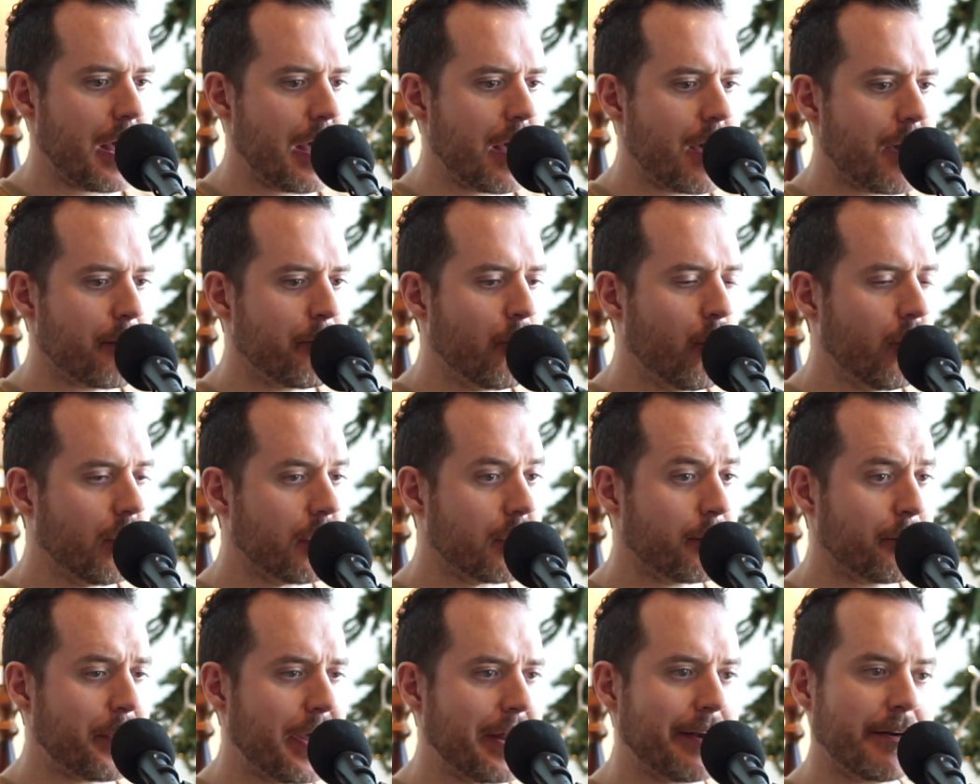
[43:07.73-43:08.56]
I'm more
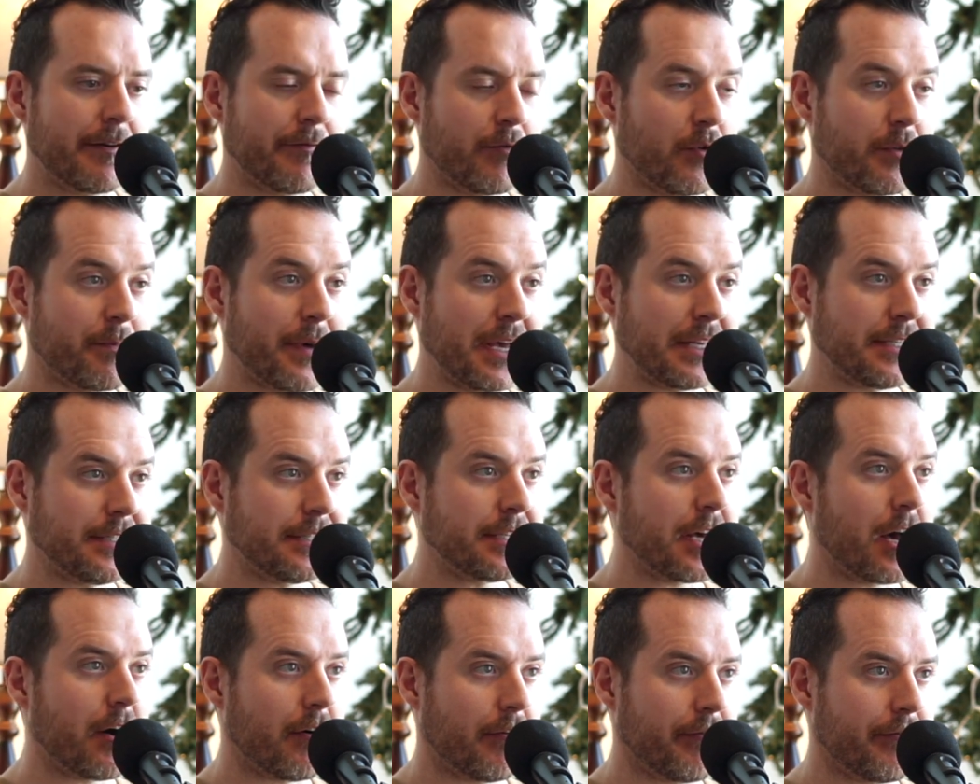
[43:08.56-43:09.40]
competitive with
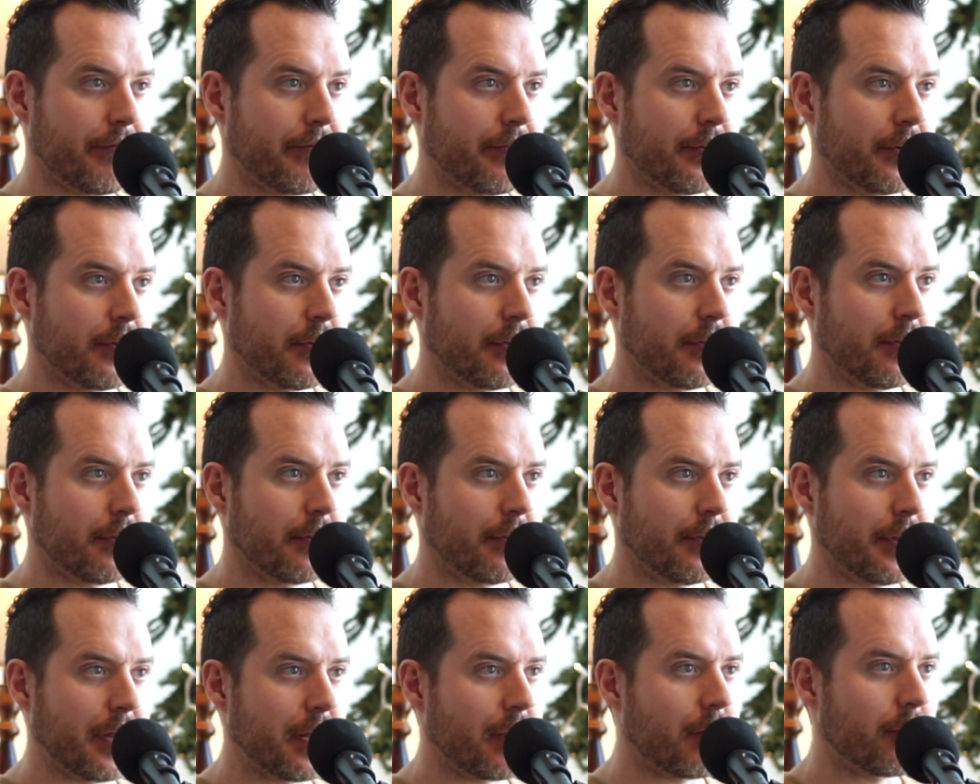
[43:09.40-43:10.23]
myself
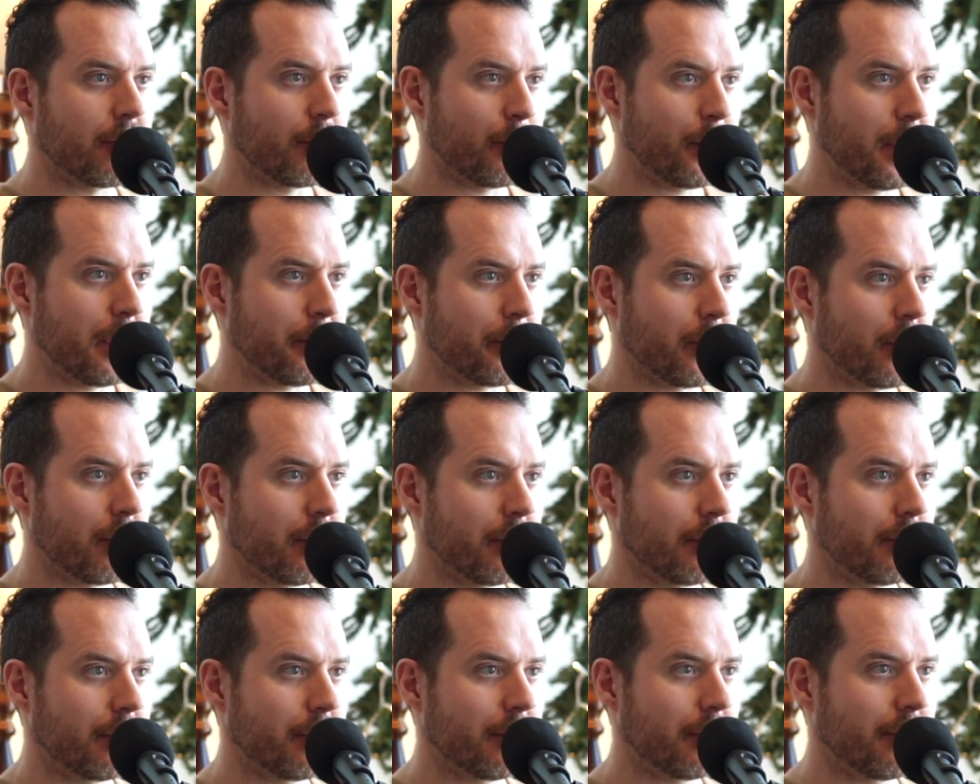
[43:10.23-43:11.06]
than other people.
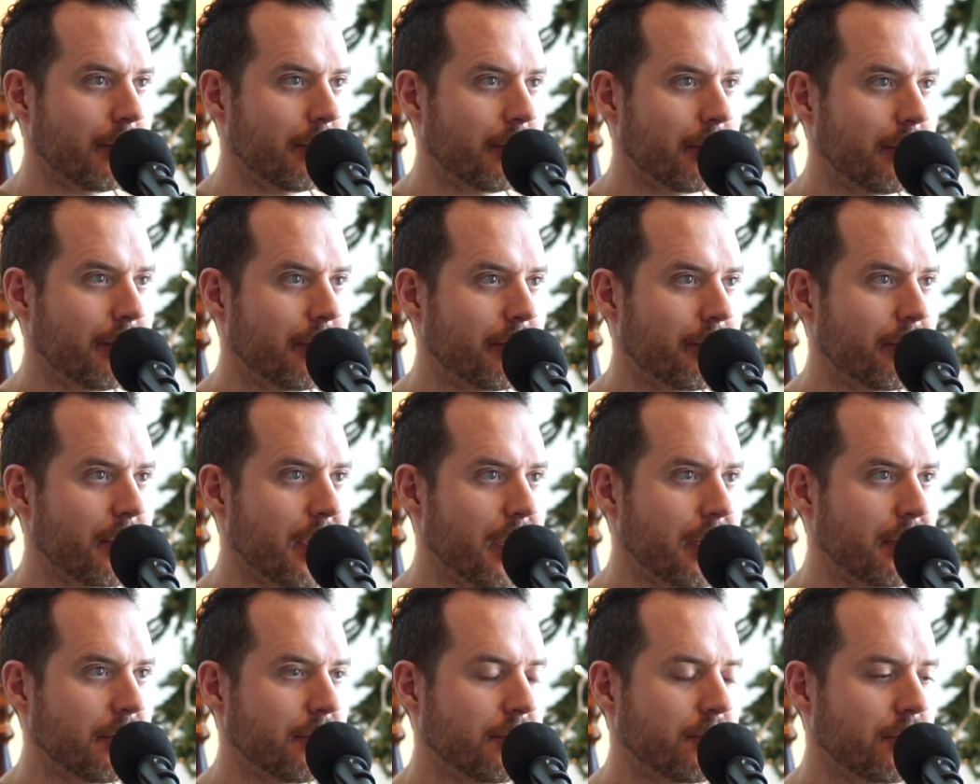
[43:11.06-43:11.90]
Okay.
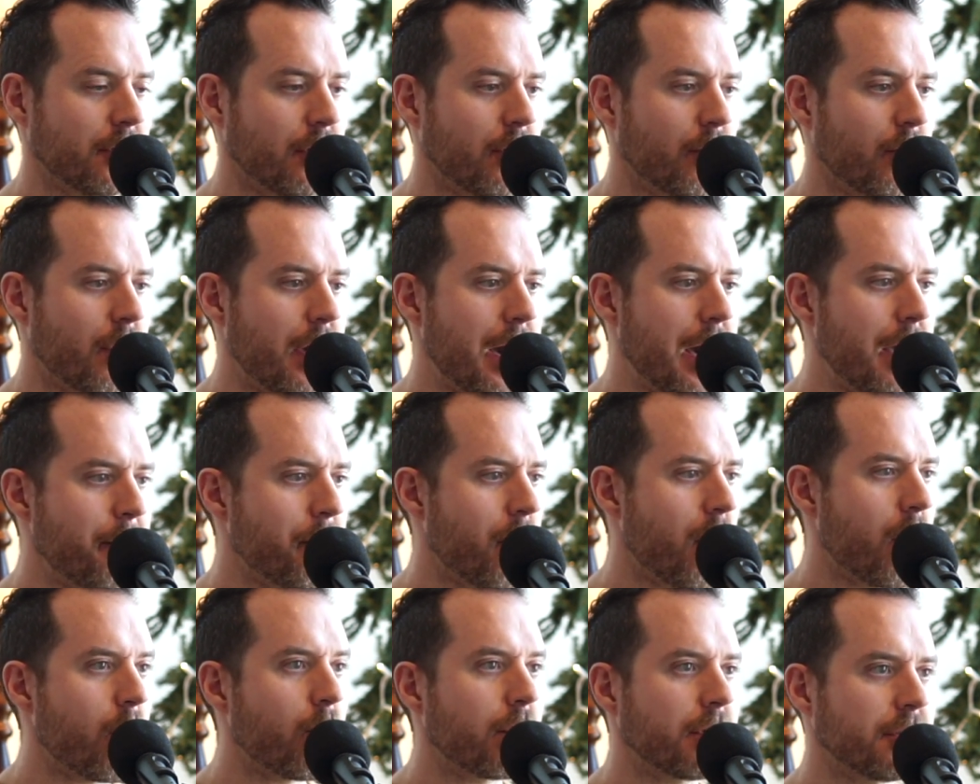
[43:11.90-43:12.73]
Right. So I'm
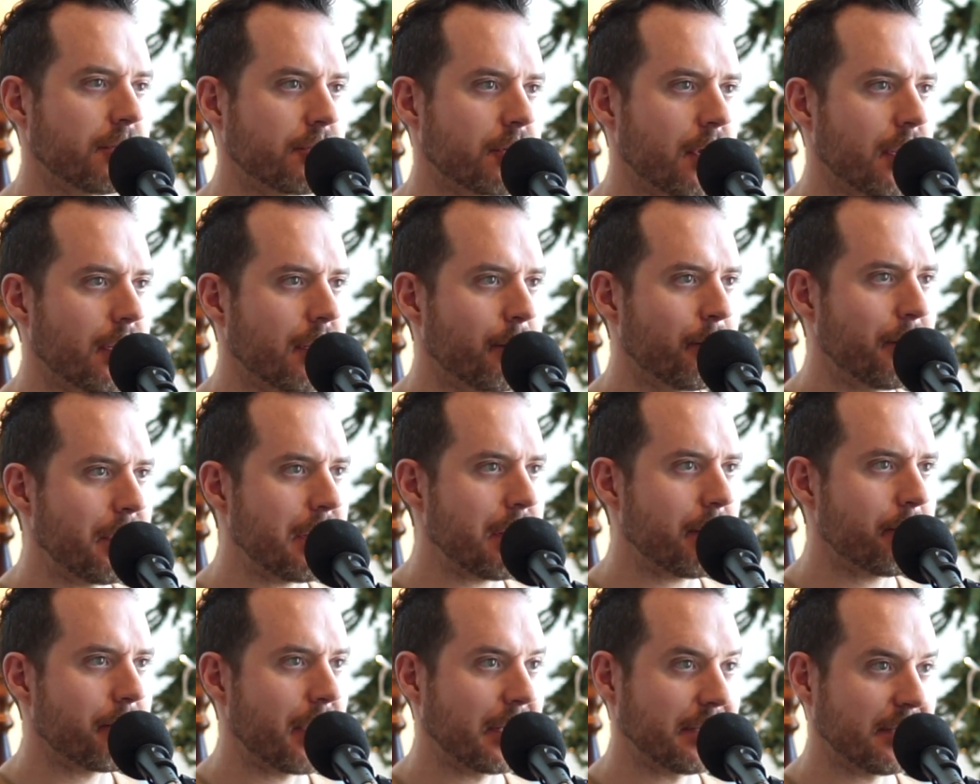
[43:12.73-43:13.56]
always trying to
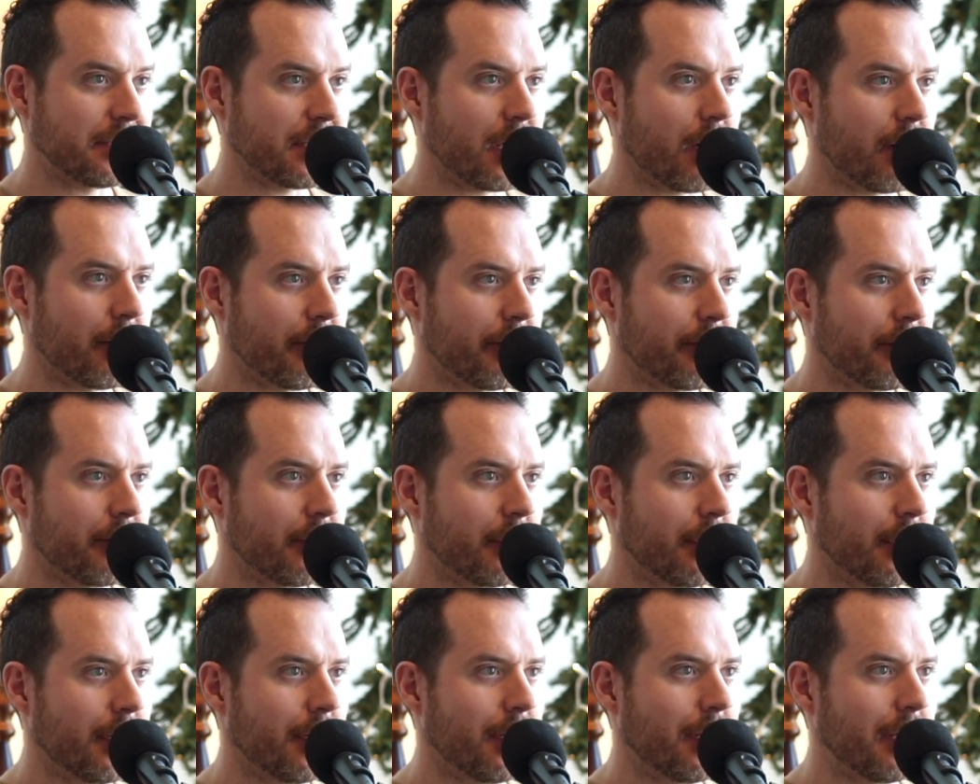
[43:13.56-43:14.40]
beat myself.
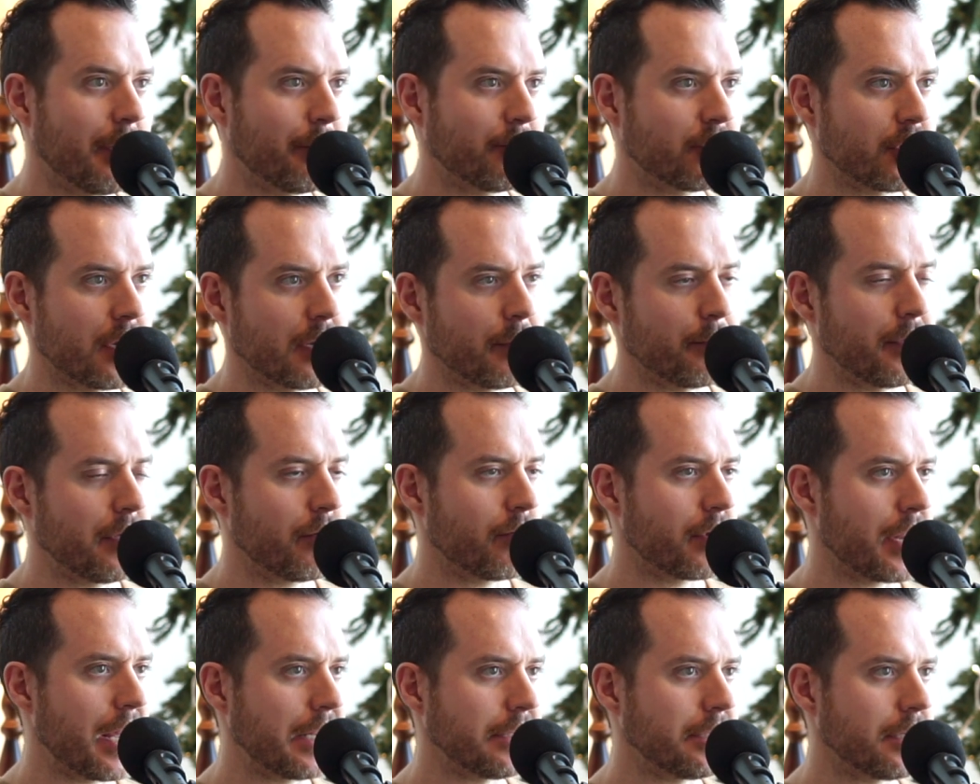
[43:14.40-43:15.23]
Yeah. I'm trying to beat
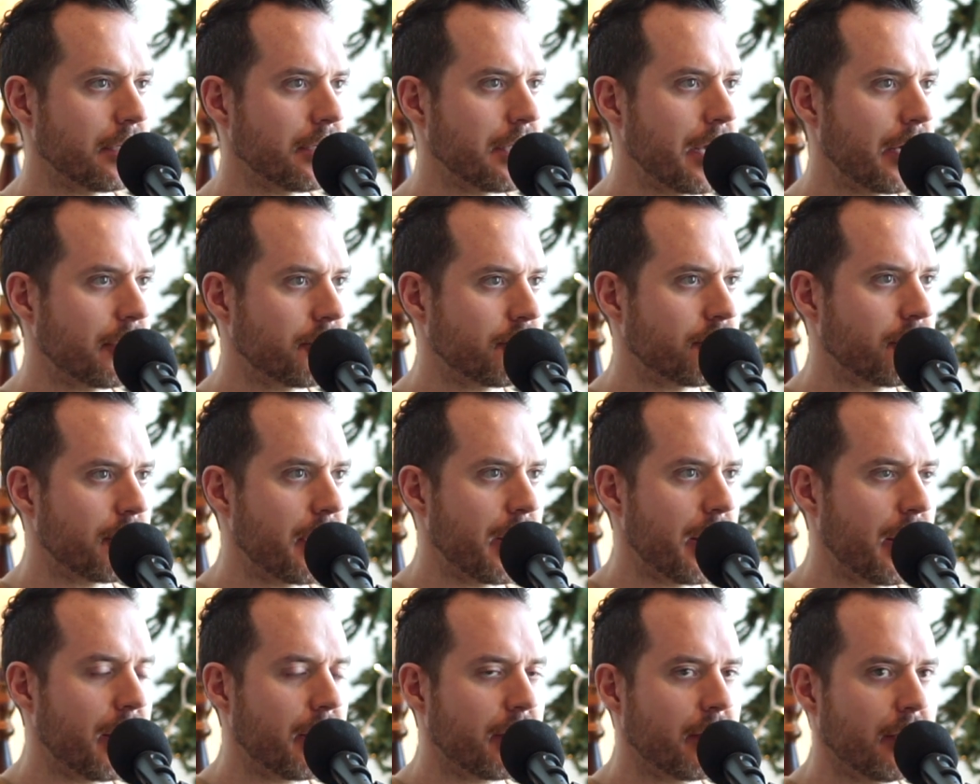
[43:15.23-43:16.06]
what I did
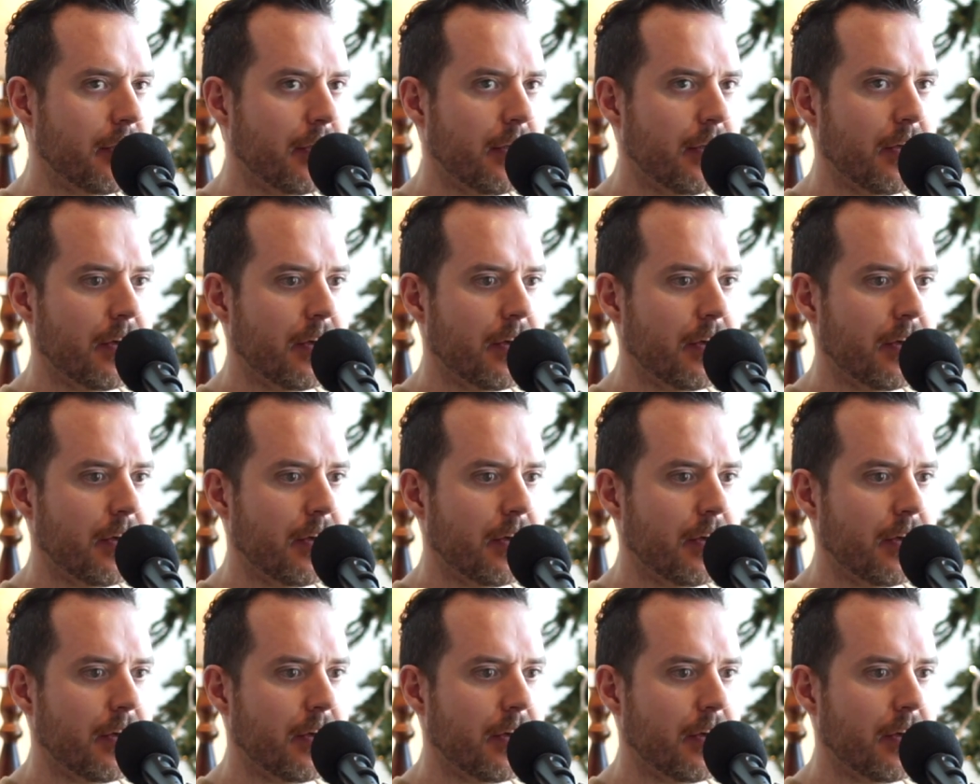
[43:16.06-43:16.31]
yesterday.